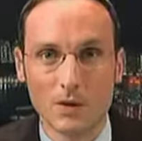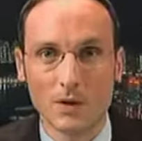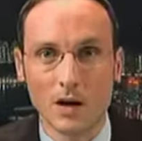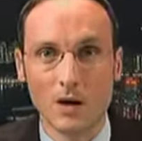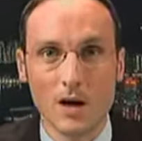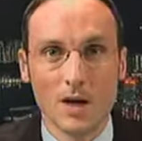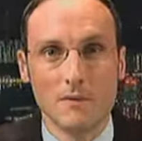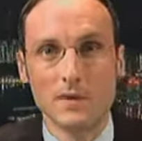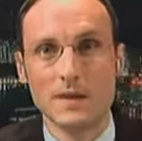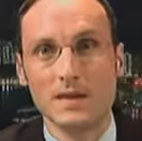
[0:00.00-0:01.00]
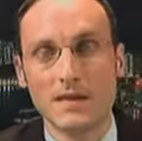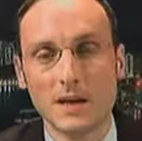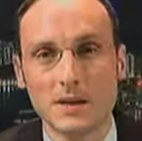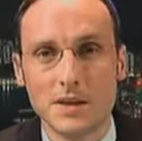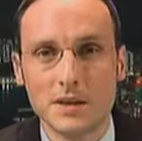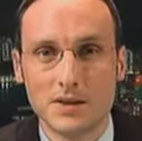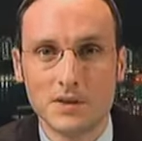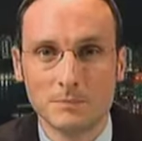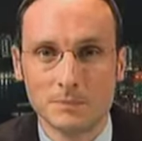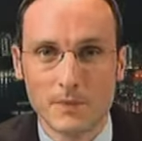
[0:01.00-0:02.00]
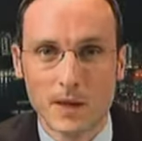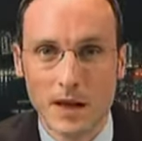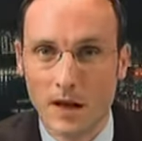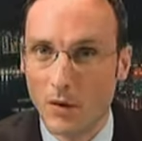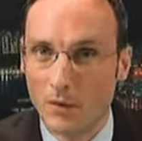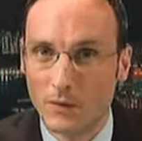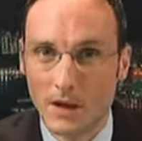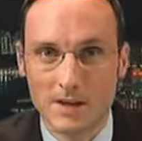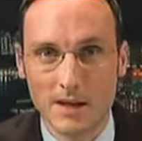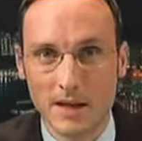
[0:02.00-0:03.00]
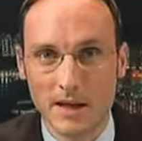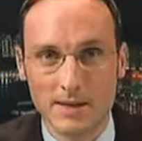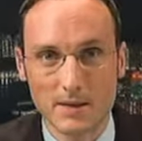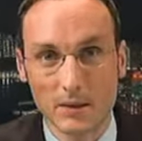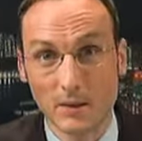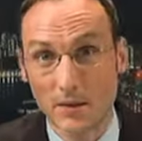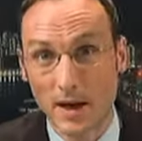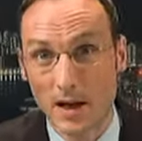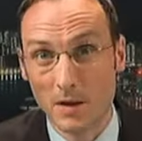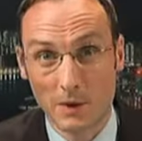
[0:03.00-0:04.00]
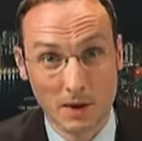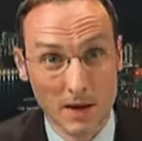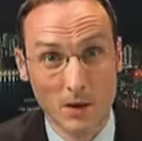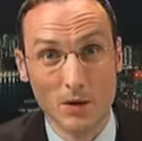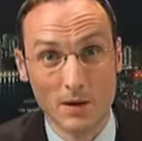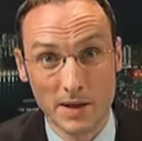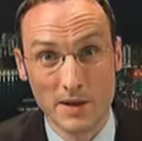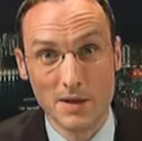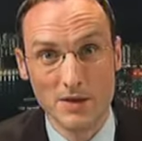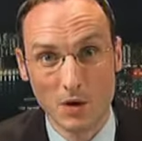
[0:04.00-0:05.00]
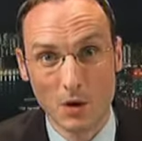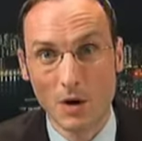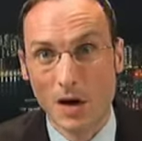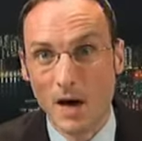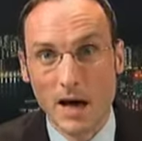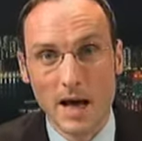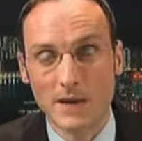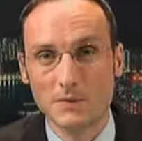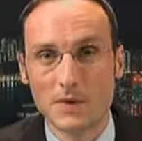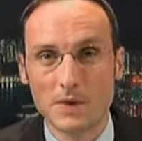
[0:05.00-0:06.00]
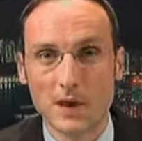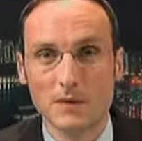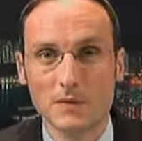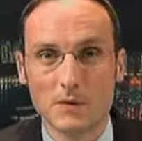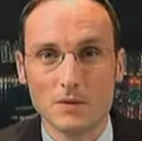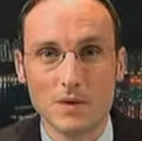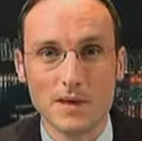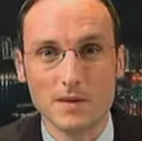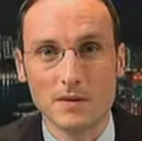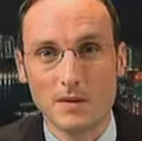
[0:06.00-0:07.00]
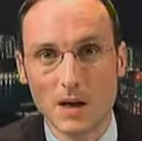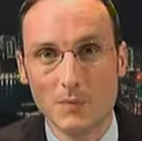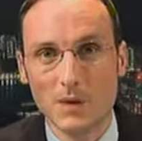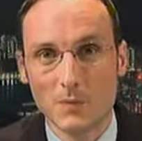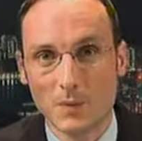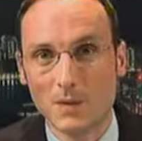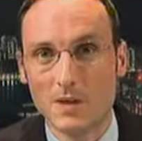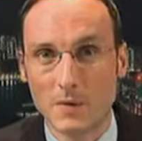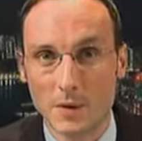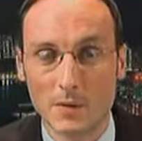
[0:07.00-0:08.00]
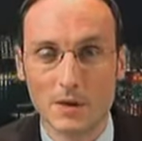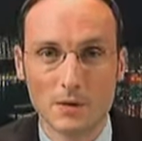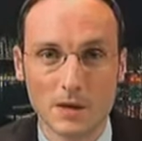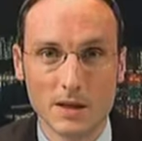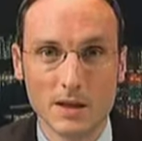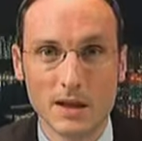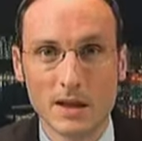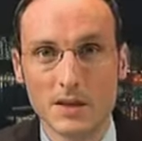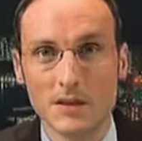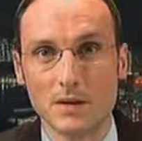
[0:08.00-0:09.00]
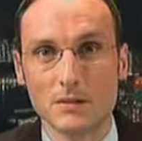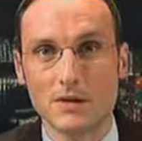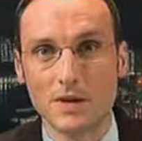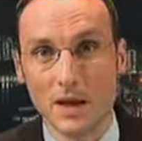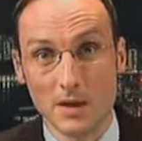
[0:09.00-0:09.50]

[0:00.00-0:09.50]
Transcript: And now, with the sanctions Uh, on Russia, that's not going to help at all either. So as a result of those recent developments, we would say maybe a good idea is uh, to sell